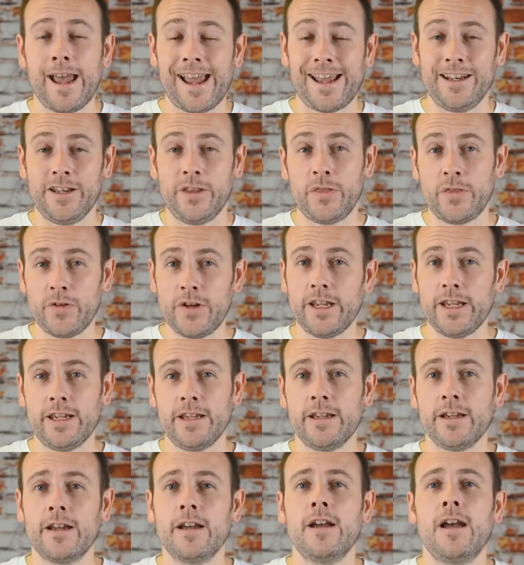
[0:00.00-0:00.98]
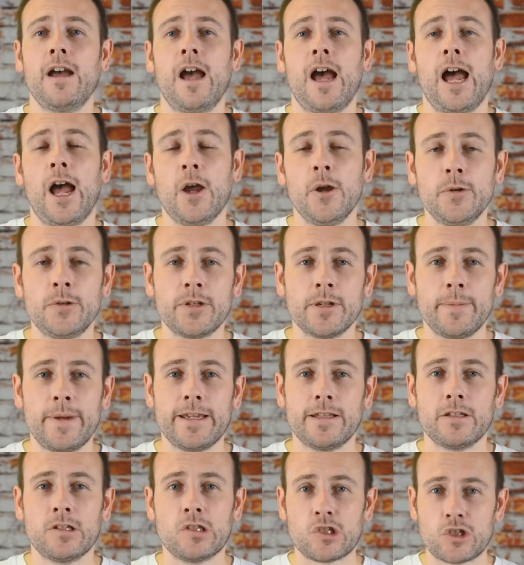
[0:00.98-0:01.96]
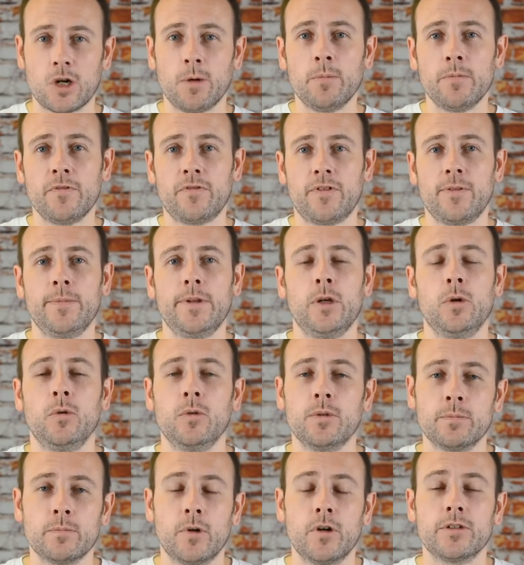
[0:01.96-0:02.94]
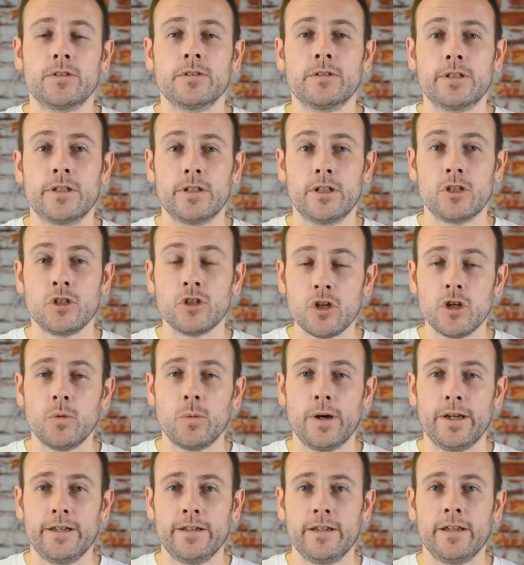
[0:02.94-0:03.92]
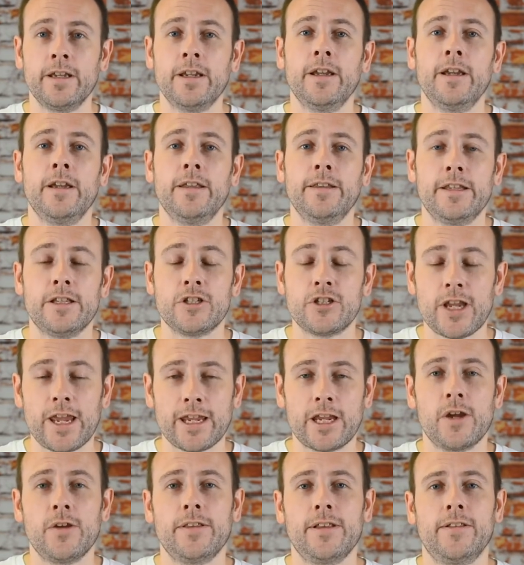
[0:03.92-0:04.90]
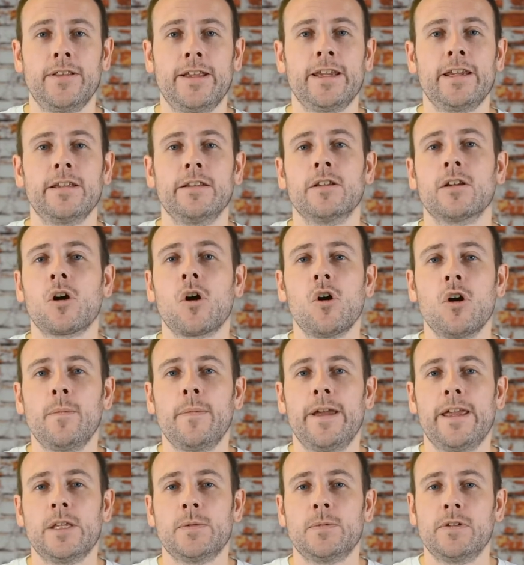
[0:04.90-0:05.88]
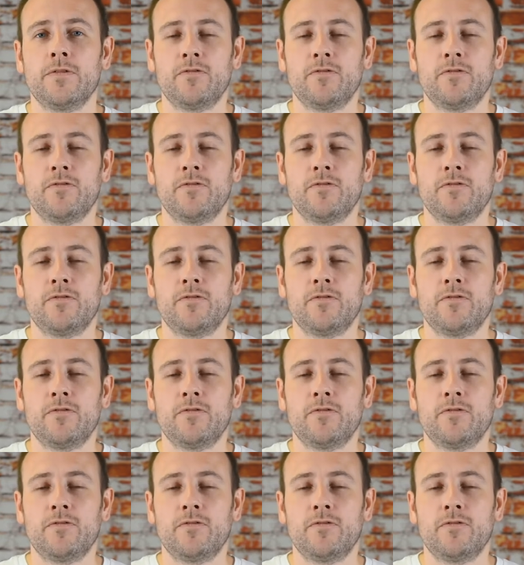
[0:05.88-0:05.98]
And three, how to make the jump from the old model to the new one, then check out the link in the comments.